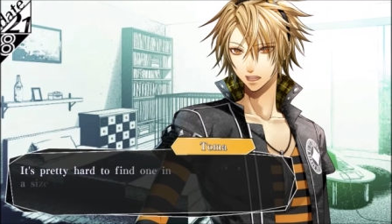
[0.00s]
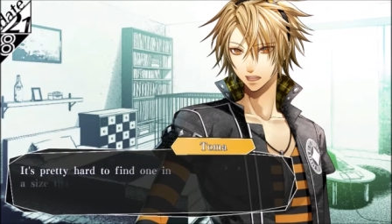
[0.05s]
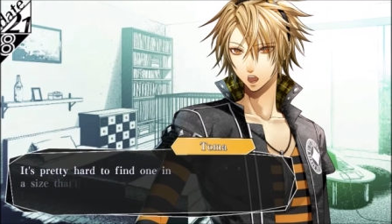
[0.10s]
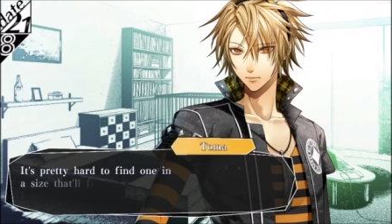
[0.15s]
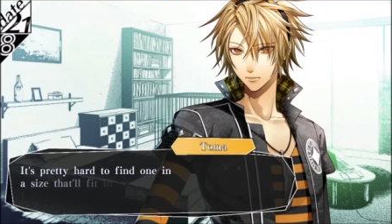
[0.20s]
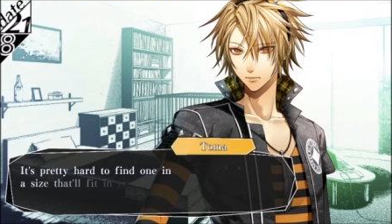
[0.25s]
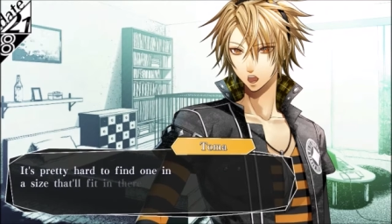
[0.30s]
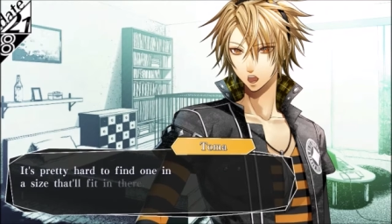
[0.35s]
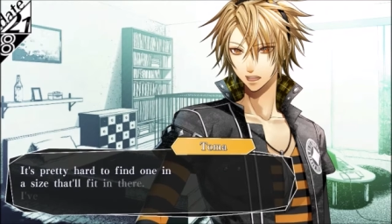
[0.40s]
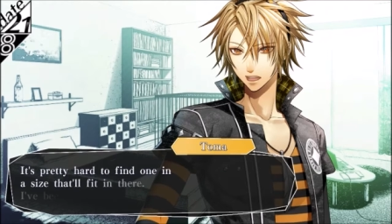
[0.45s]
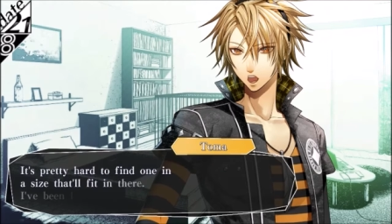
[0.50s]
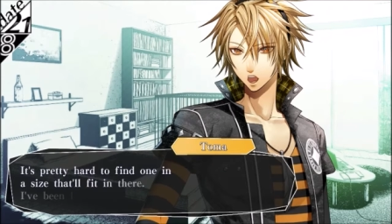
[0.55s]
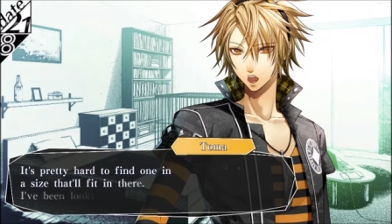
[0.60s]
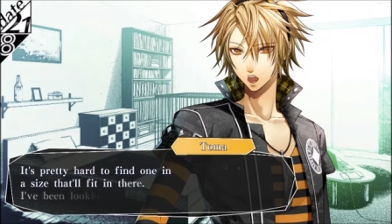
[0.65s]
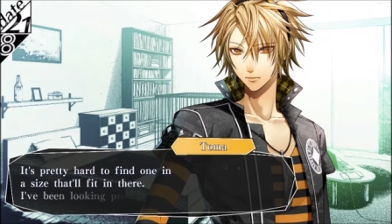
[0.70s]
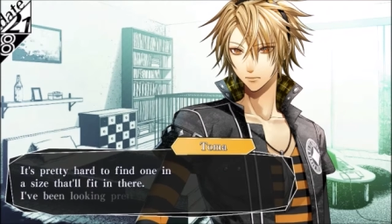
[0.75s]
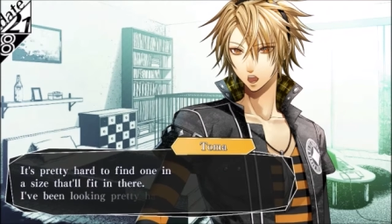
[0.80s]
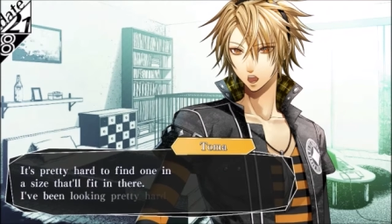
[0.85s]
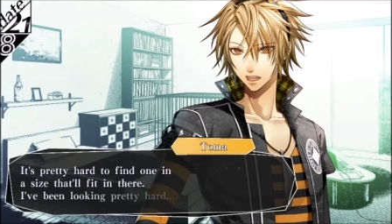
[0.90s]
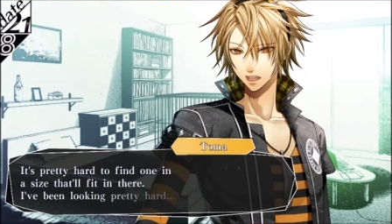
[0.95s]
It's pretty hard
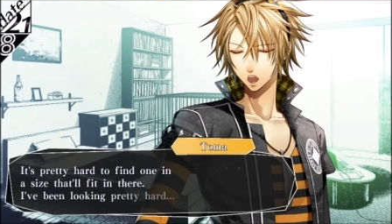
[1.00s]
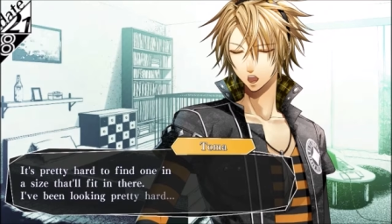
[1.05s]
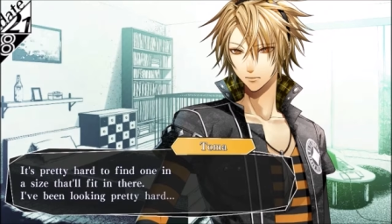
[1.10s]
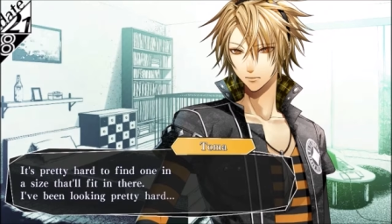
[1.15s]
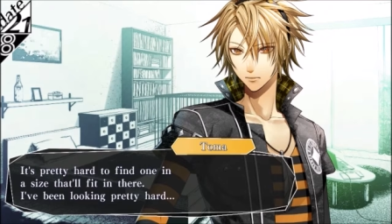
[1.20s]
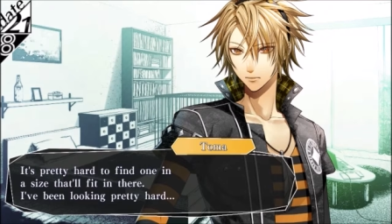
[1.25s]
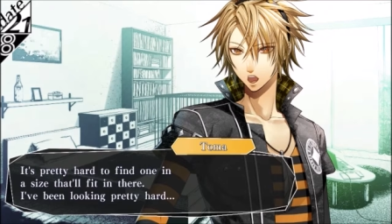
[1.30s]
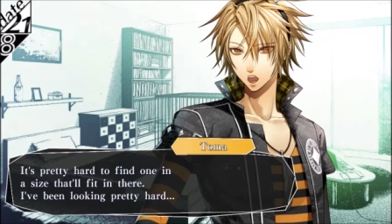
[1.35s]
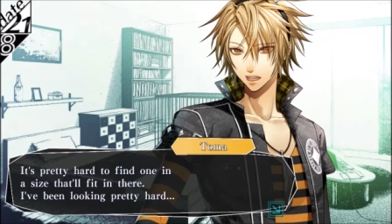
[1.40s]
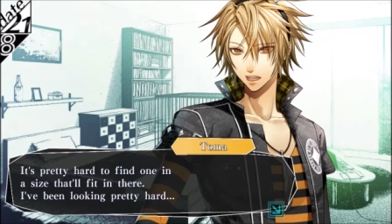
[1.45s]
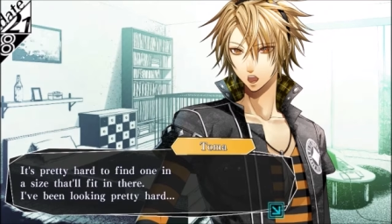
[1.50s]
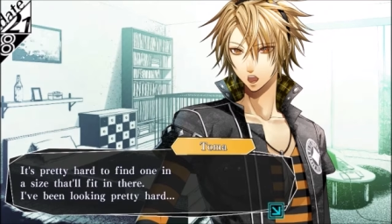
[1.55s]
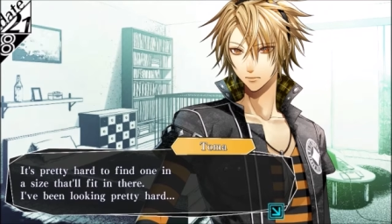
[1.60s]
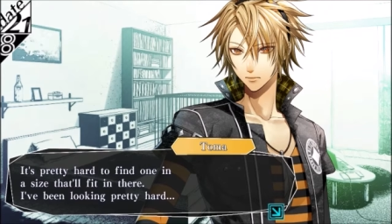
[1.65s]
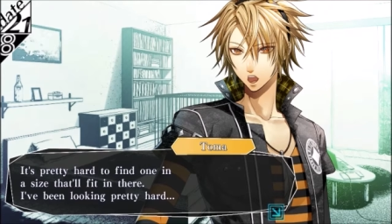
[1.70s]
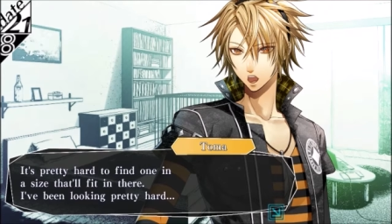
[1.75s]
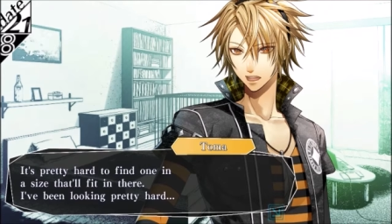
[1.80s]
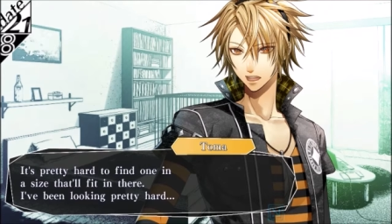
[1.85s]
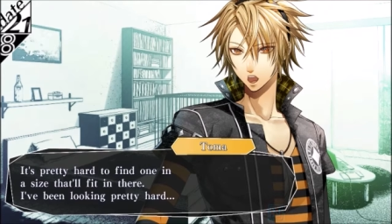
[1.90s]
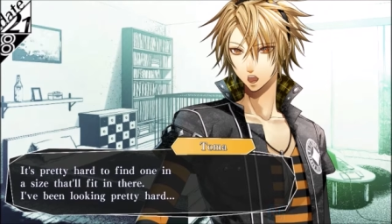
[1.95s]
to find one in a
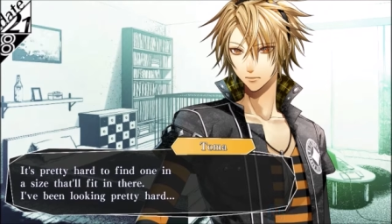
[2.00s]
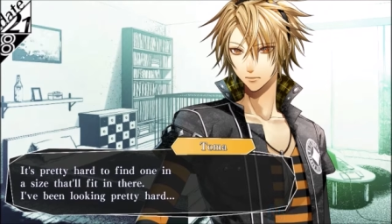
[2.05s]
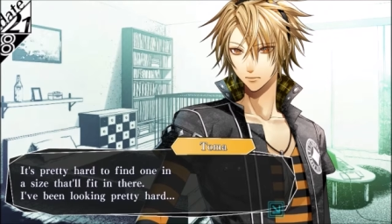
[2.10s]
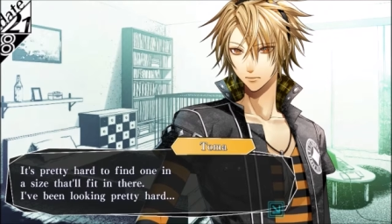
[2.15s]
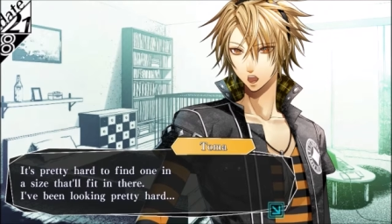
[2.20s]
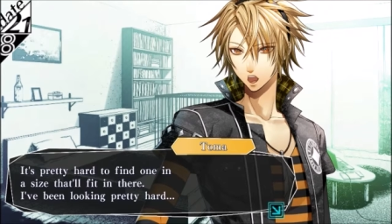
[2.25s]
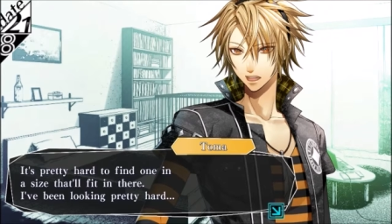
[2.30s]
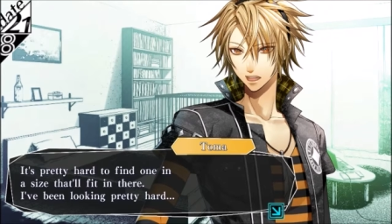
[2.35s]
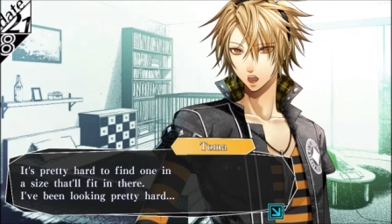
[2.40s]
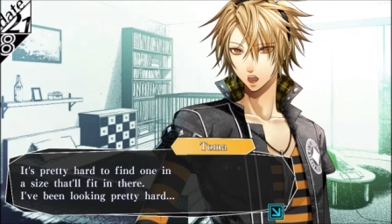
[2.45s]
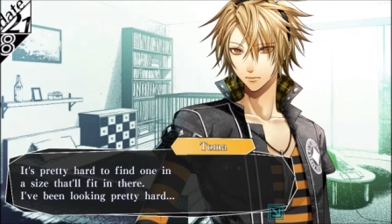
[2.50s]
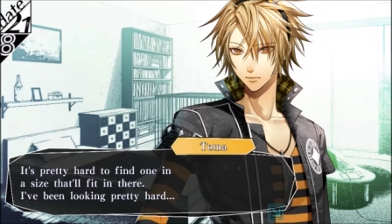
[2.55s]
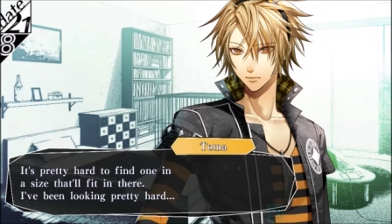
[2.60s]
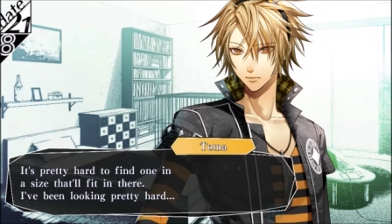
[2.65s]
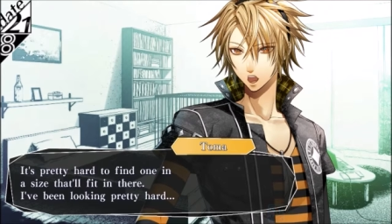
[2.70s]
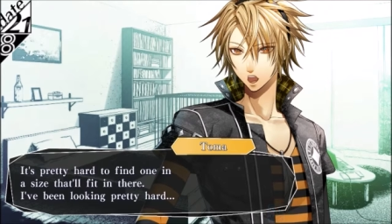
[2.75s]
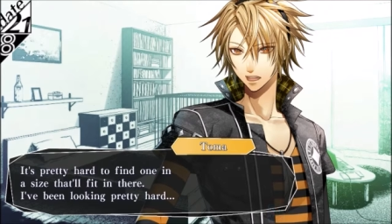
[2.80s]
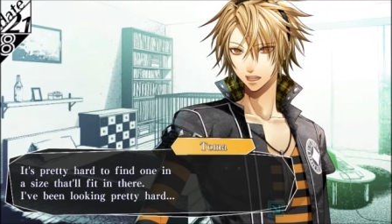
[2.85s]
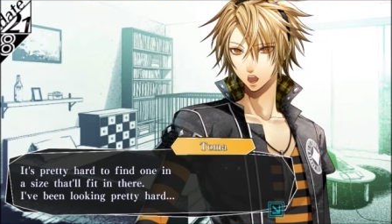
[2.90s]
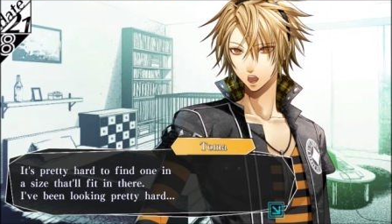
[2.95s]
size that'll fit in there.
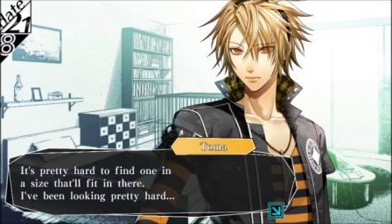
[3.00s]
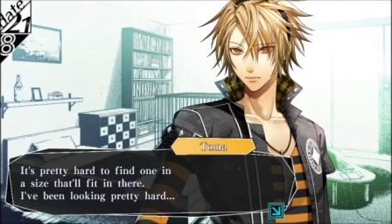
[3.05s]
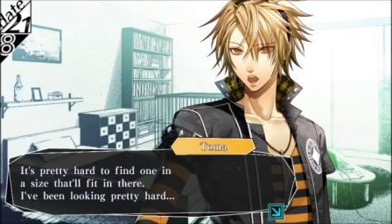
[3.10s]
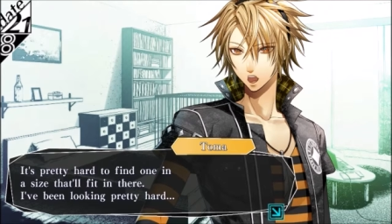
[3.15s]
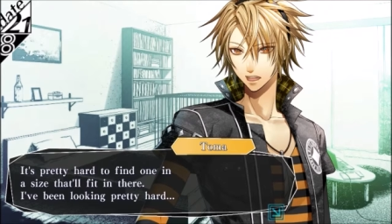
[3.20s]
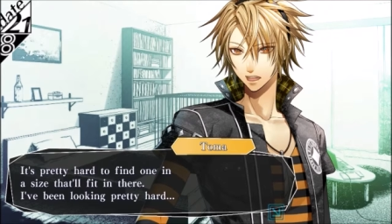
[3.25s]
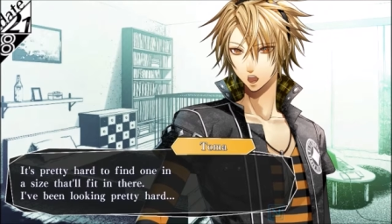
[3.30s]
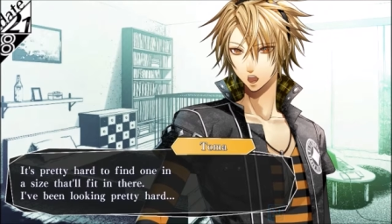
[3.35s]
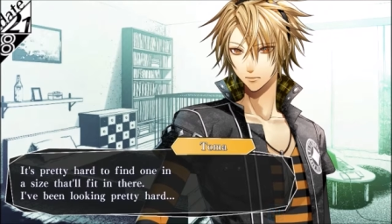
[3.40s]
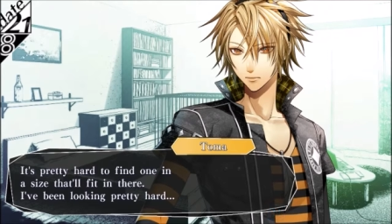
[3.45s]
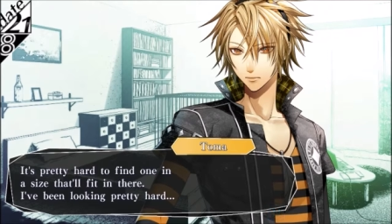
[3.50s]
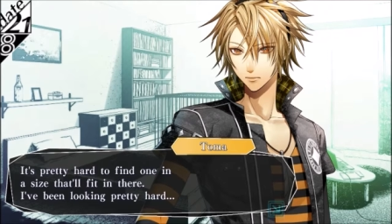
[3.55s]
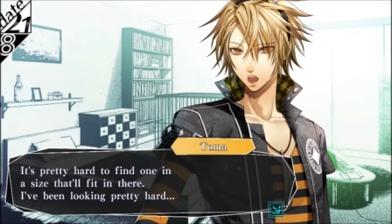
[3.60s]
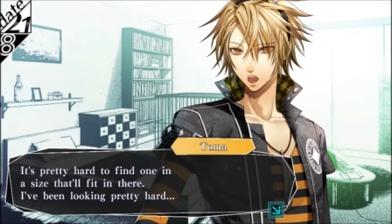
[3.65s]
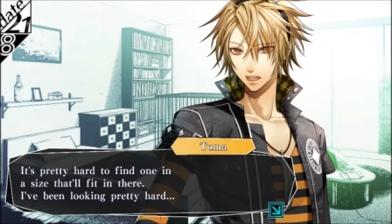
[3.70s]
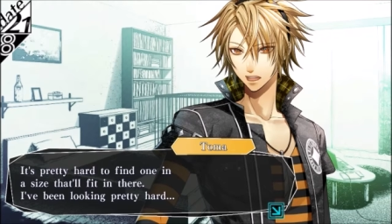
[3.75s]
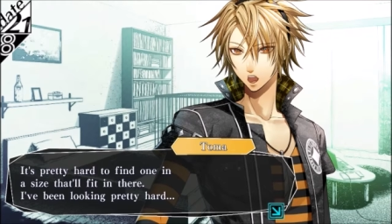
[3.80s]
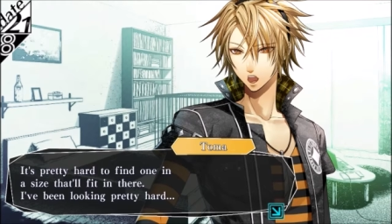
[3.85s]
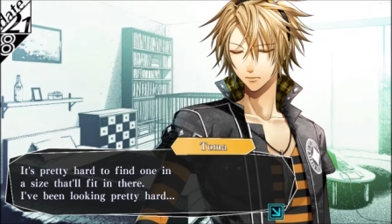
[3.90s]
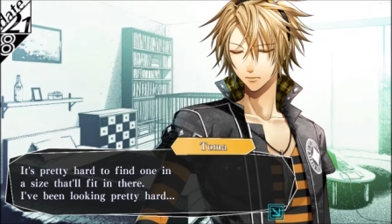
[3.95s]
I'd been
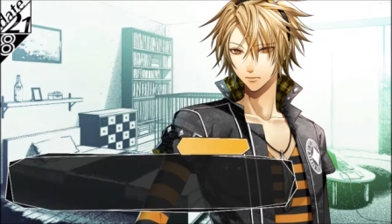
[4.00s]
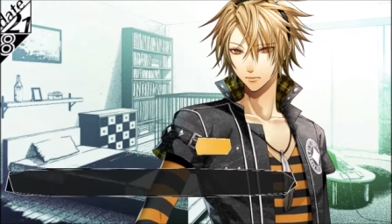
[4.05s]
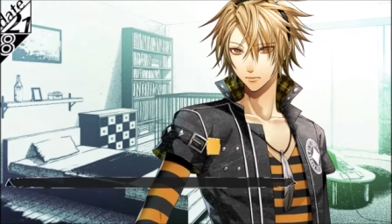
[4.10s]
looking pretty